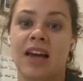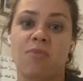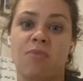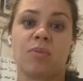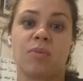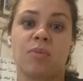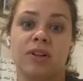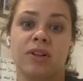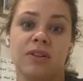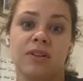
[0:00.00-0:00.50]

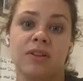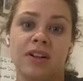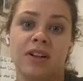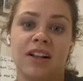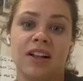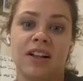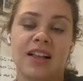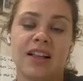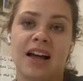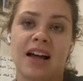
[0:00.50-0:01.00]
capable
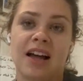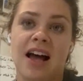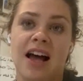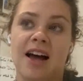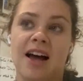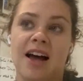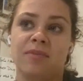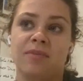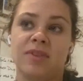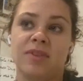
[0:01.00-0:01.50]

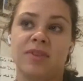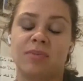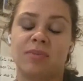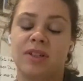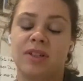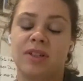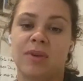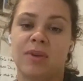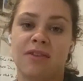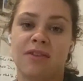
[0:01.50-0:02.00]

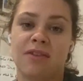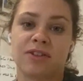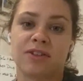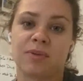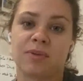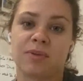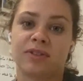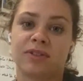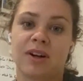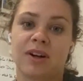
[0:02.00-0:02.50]
to play for
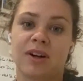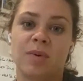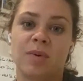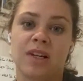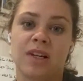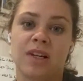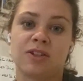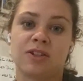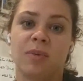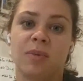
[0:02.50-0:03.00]
Dublin, to
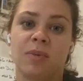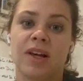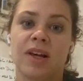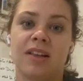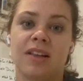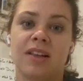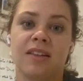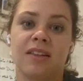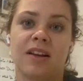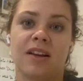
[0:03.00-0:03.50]
represent
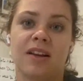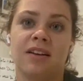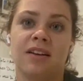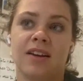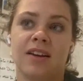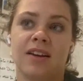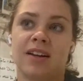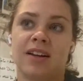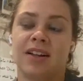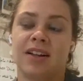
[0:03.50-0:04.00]
Dublin, and then
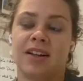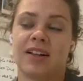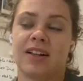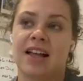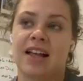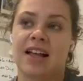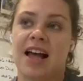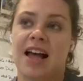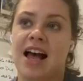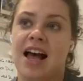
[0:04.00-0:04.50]

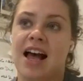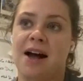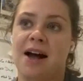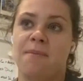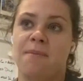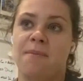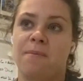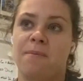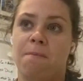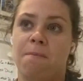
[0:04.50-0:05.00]

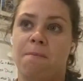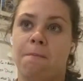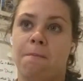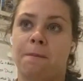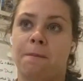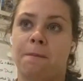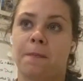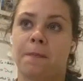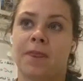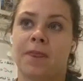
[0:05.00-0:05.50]
um,
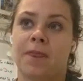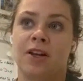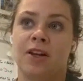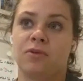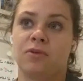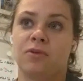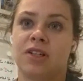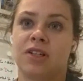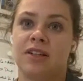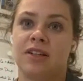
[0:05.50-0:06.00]

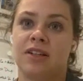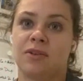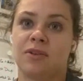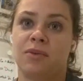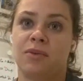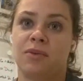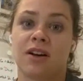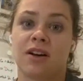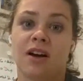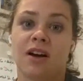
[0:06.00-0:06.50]
to
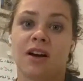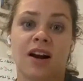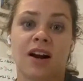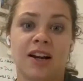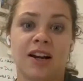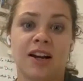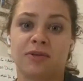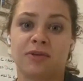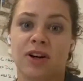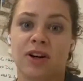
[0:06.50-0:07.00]
win an All
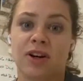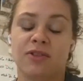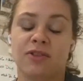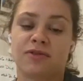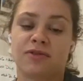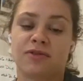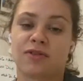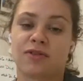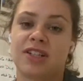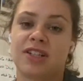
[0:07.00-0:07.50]
Ireland with our
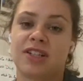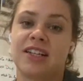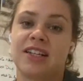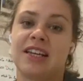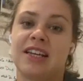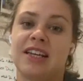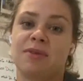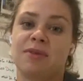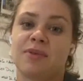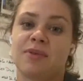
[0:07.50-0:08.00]
under 14
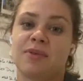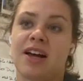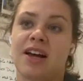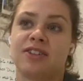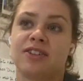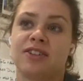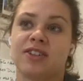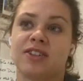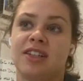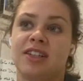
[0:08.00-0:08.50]
team as
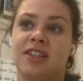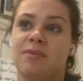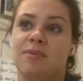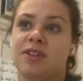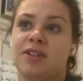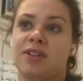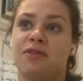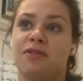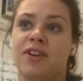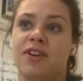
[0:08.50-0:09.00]
well just seemed
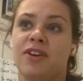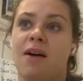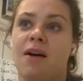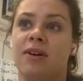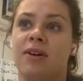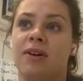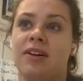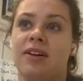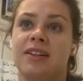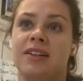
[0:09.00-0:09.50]
so
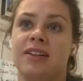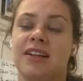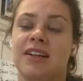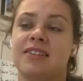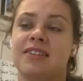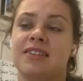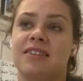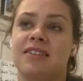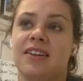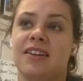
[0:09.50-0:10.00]
phenomenal. And then
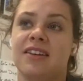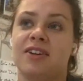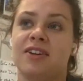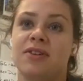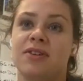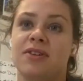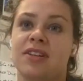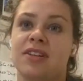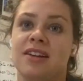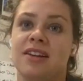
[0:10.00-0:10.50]

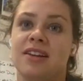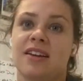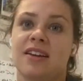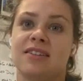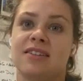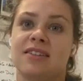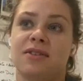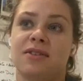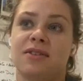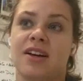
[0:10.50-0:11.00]

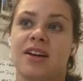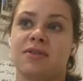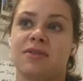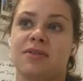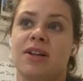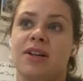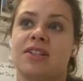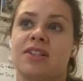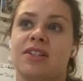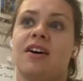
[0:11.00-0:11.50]
as it
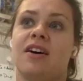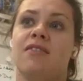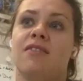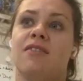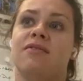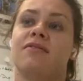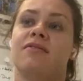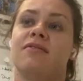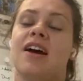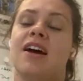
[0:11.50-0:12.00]
went
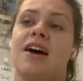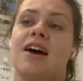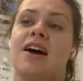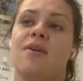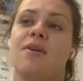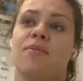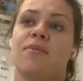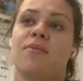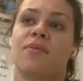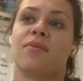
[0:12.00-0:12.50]
on,
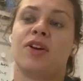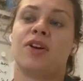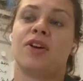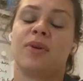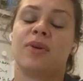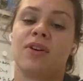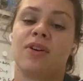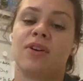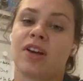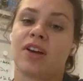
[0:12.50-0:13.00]
we
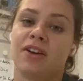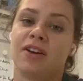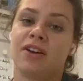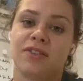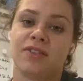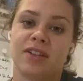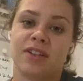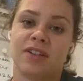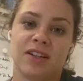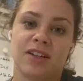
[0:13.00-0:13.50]
were lucky
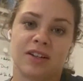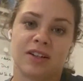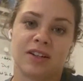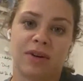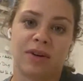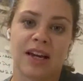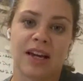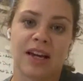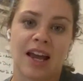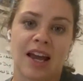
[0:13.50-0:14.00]
enough to
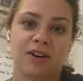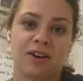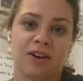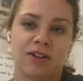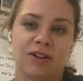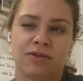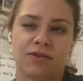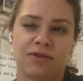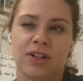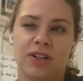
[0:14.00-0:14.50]
win again at
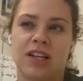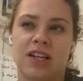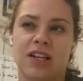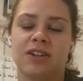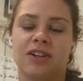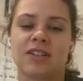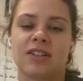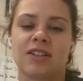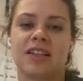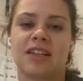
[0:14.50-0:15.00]
under
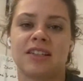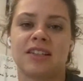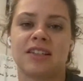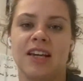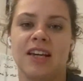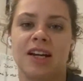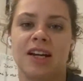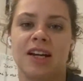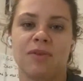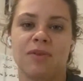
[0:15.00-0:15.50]
14, under
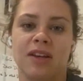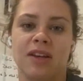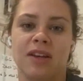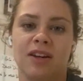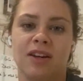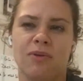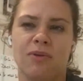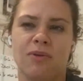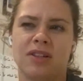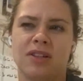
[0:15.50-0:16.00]
16, and
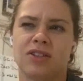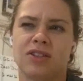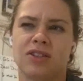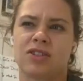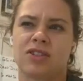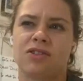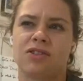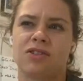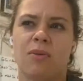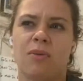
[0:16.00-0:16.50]
we'd such
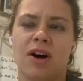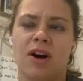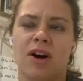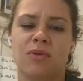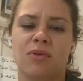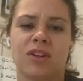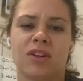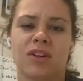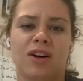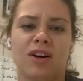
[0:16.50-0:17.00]
a strong
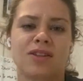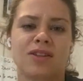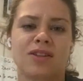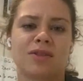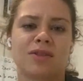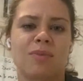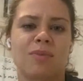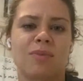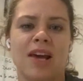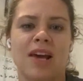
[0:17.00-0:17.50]
bond with the girls
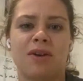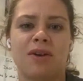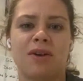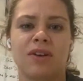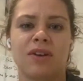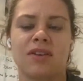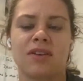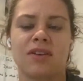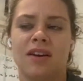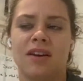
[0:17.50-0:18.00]
that we played
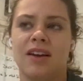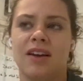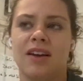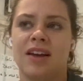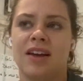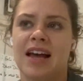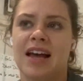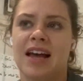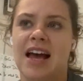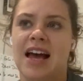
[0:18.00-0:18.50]
with.
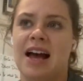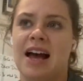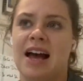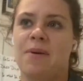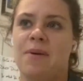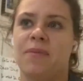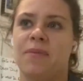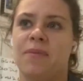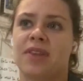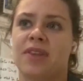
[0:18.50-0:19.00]

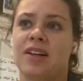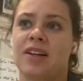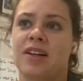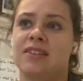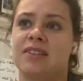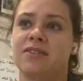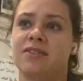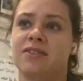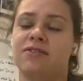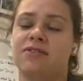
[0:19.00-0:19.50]
The
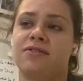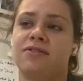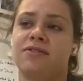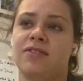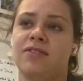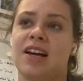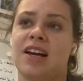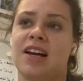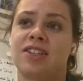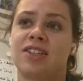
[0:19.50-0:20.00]
likes of,
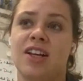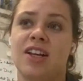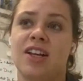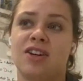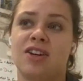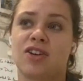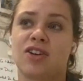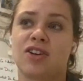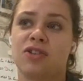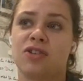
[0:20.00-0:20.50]

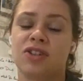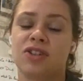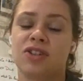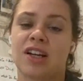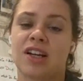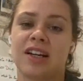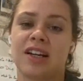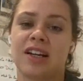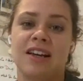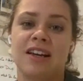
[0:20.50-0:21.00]
Sinead
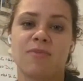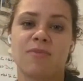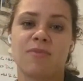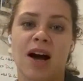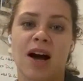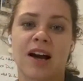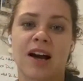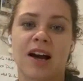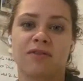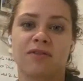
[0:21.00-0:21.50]
Goldrick and Niamh
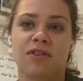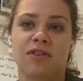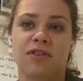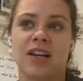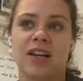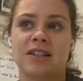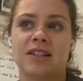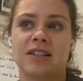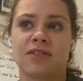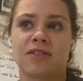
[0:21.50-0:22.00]

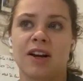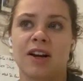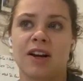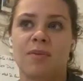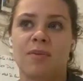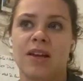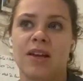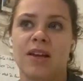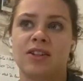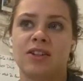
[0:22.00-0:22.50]
McAvoy, and to have kind
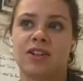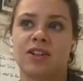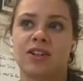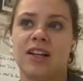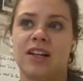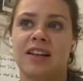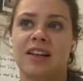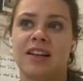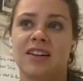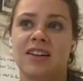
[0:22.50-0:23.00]
of made the
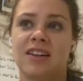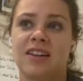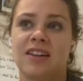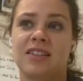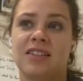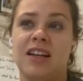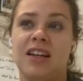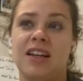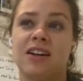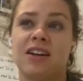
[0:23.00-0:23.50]
journey then
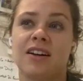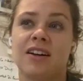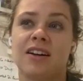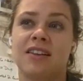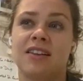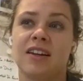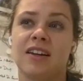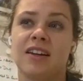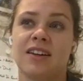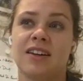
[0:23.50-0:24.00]
onto
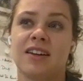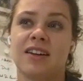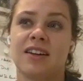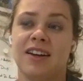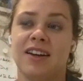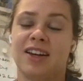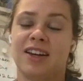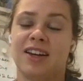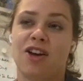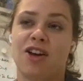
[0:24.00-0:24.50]
senior. I think,
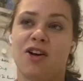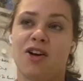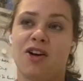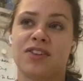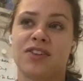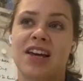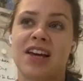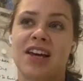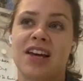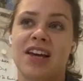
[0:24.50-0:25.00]

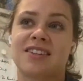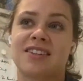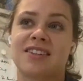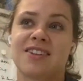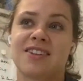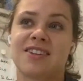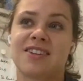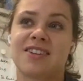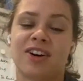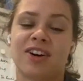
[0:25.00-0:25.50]
if you
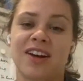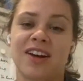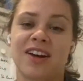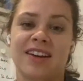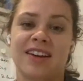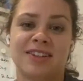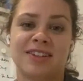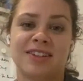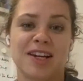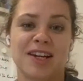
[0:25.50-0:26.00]
said, looking
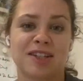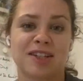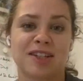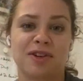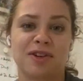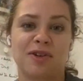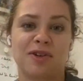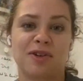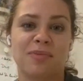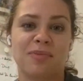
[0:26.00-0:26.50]
around that
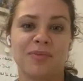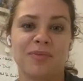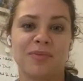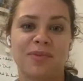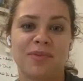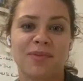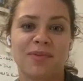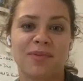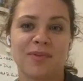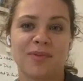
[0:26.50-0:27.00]
dressing room
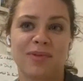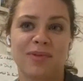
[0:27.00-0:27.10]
